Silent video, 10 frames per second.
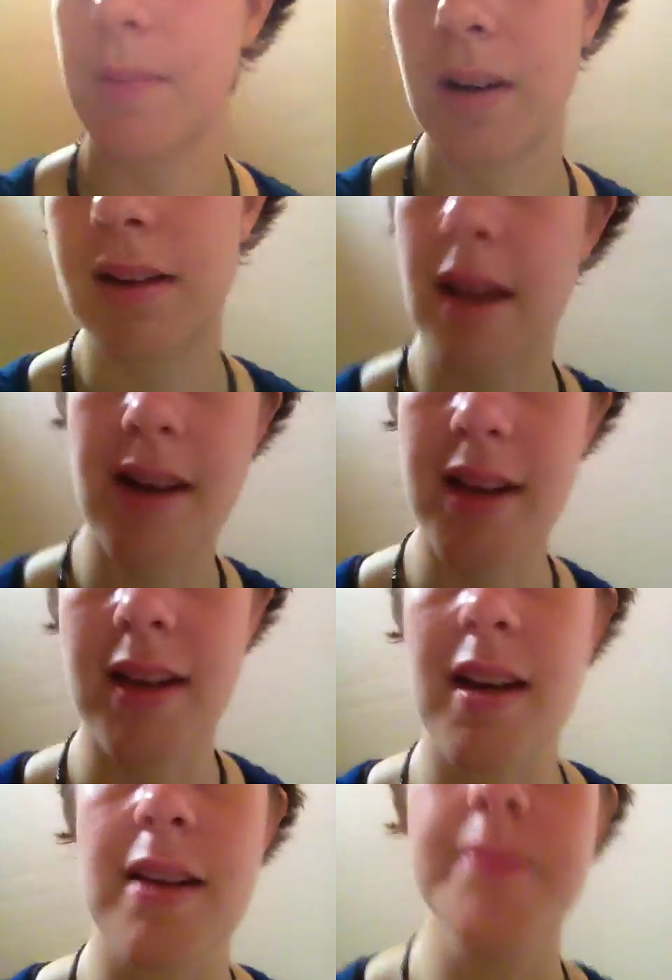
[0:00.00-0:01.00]
and we're all kind of
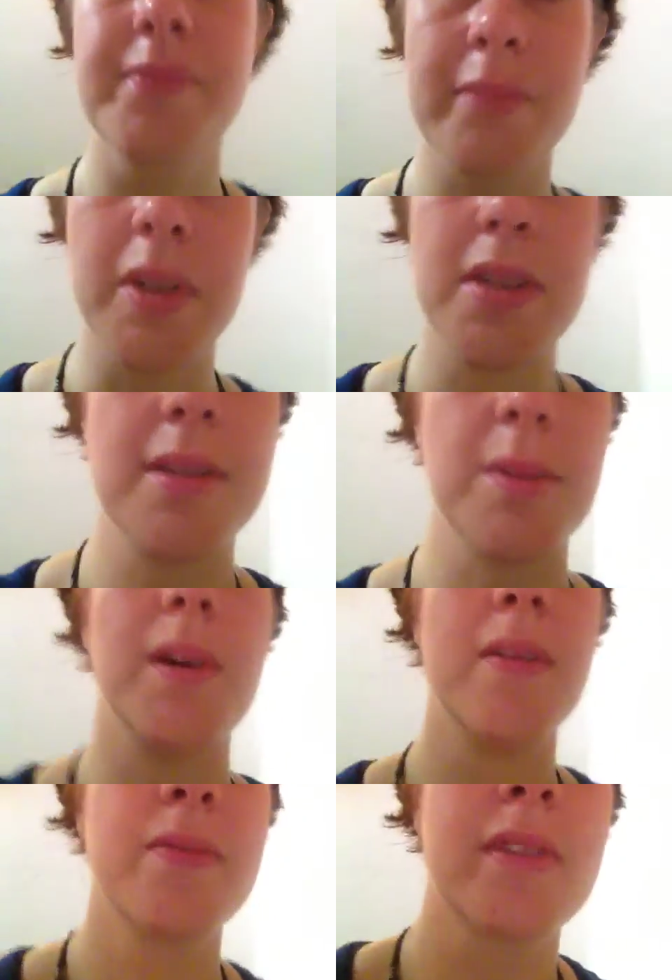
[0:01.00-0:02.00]
hanging out, which is
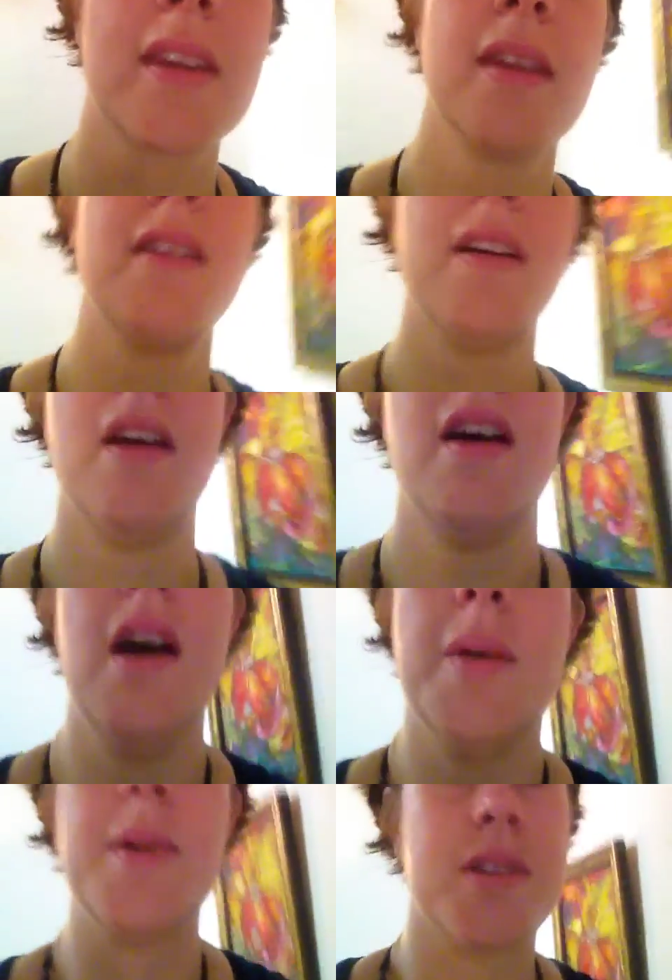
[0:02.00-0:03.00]
cool.
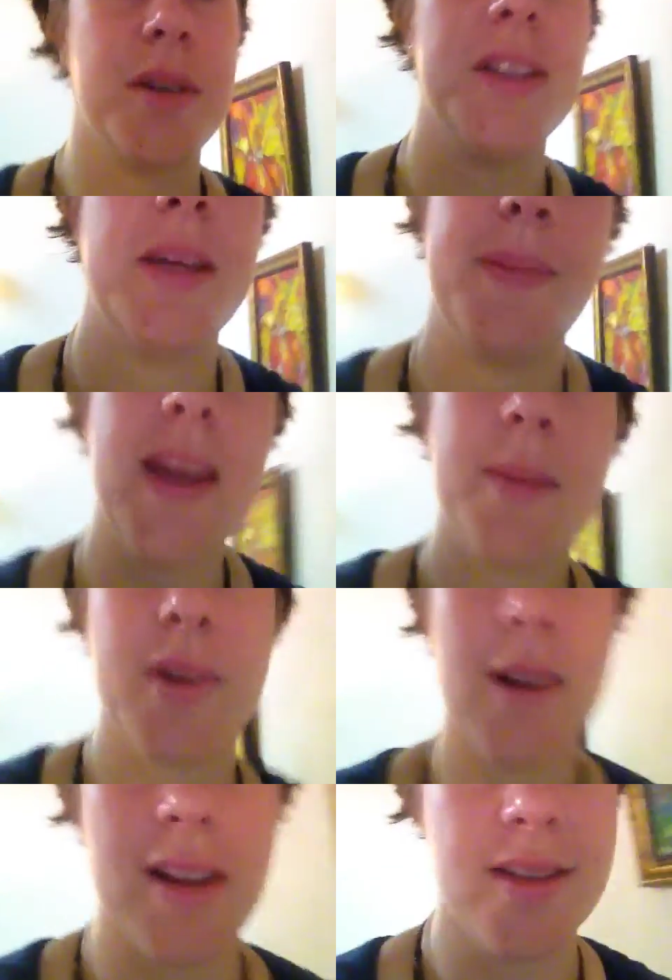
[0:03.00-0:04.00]
We are totally
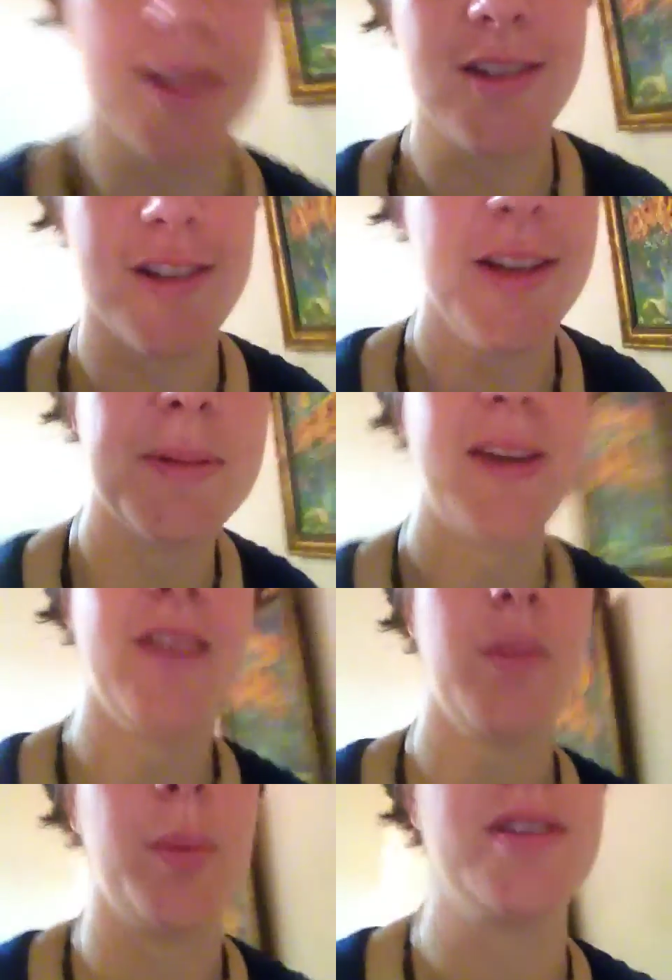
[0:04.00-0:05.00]
pampered on this trip. We
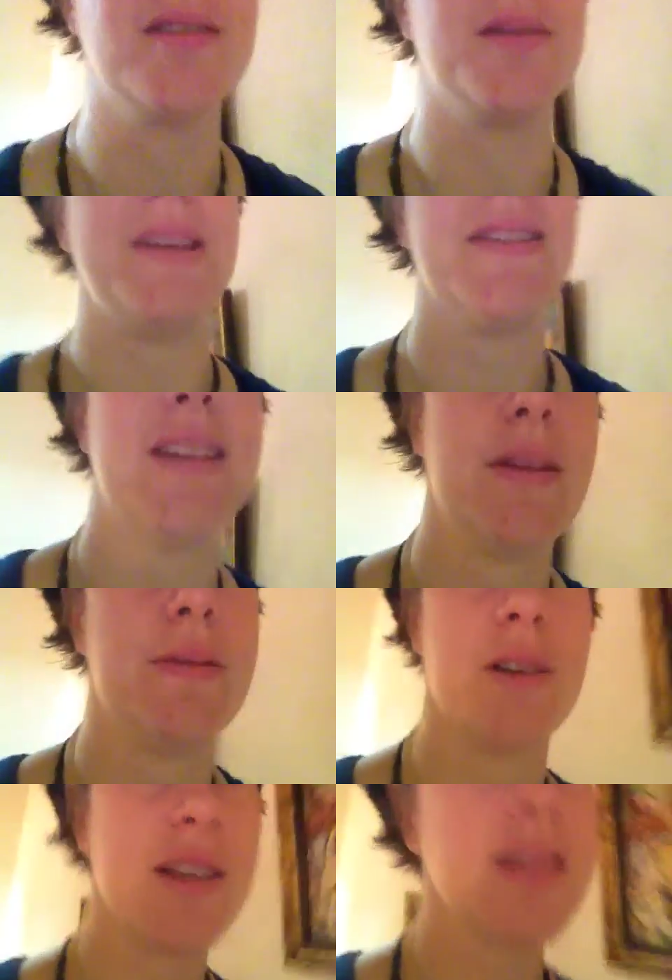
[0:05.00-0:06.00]
have a personal wait staff
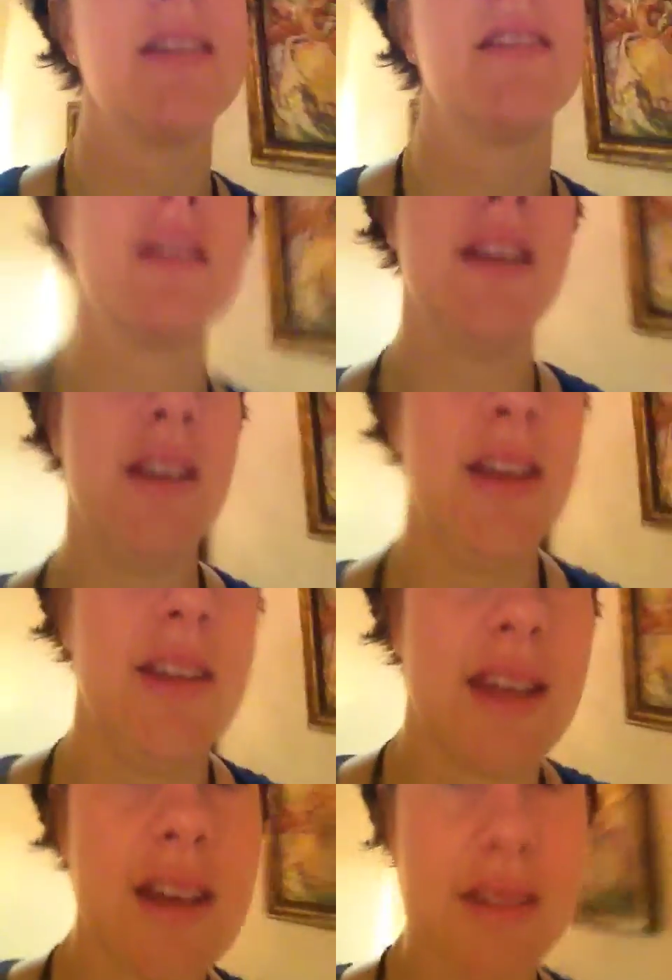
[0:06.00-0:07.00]
for us.
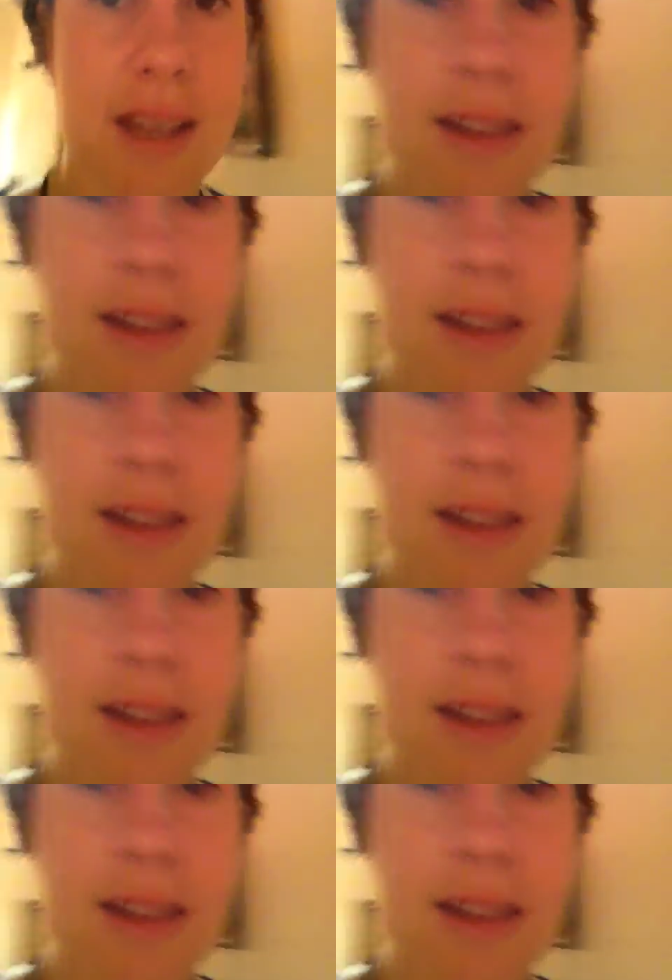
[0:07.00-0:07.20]
They cook, they